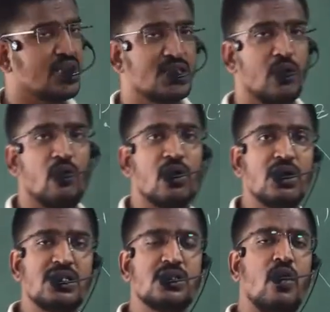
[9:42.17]
as
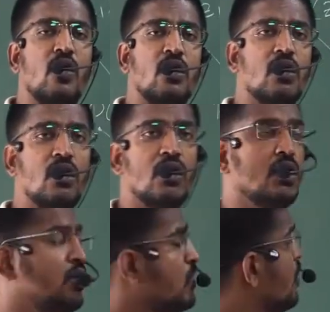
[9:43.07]
locus or
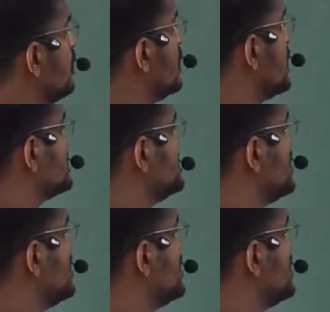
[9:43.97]
you call it as